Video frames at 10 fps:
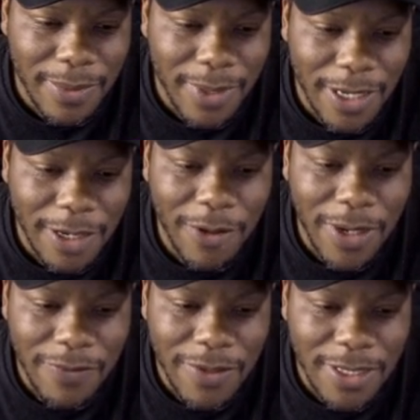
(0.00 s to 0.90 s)

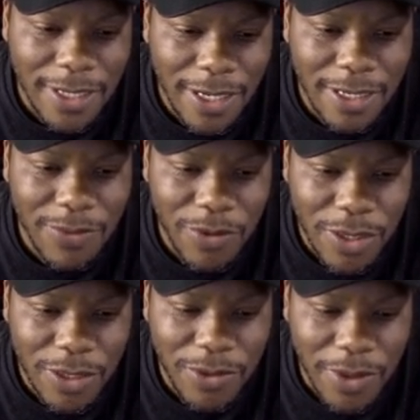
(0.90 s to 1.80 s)
Engraven said as
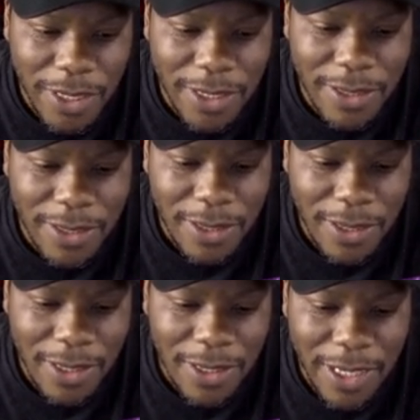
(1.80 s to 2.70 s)
well, Trace,
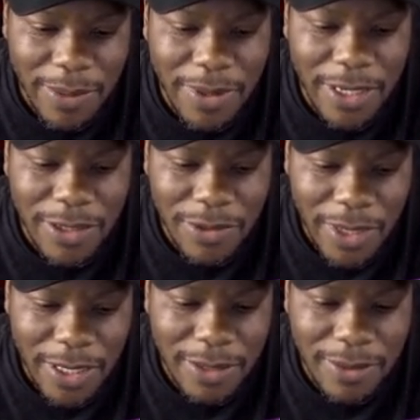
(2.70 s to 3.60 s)
they believe
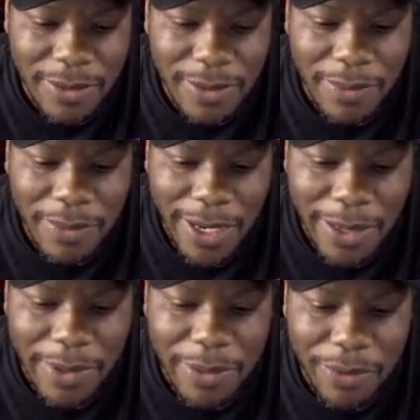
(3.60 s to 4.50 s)
Trace
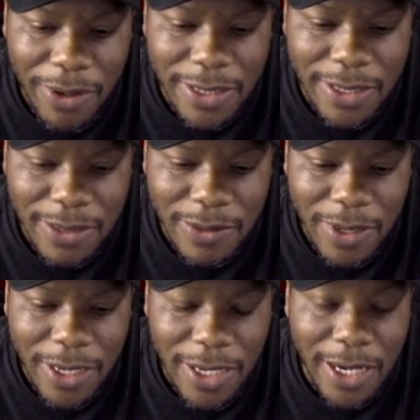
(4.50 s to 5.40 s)
might be practice squad.